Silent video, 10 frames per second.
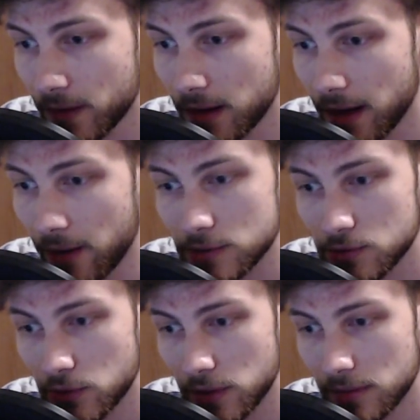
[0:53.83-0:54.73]
I was
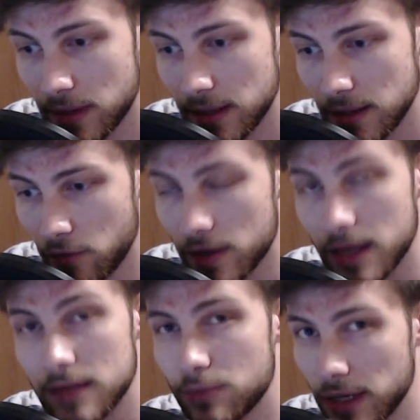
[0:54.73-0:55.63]
doing my
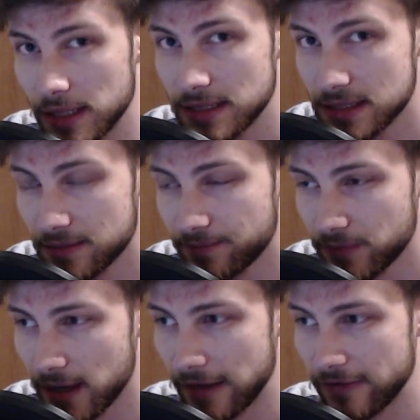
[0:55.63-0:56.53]
overhead press
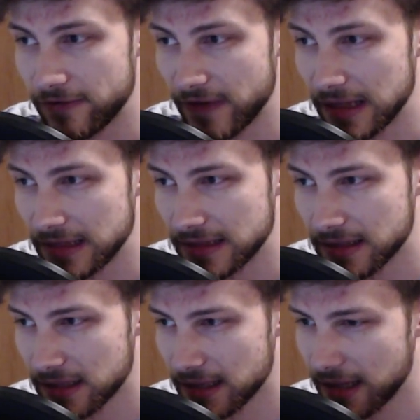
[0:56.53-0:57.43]
and I felt
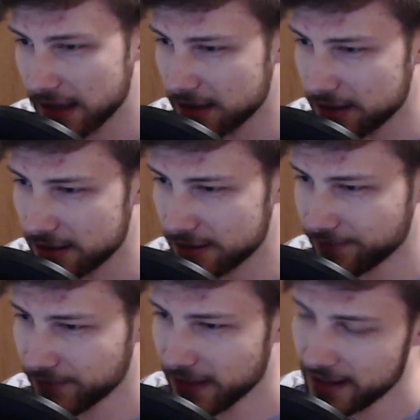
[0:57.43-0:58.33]
like a.
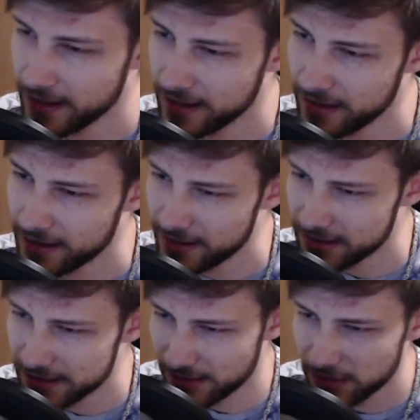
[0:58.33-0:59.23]

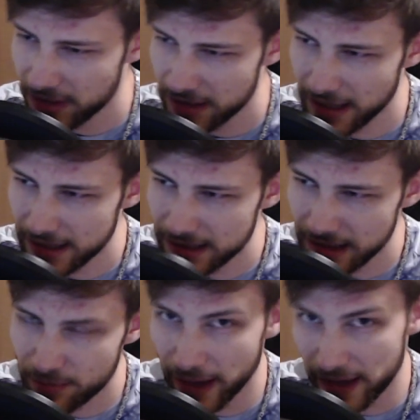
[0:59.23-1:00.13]
Something like
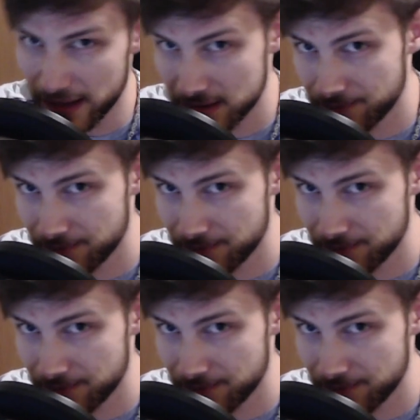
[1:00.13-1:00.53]
that pain,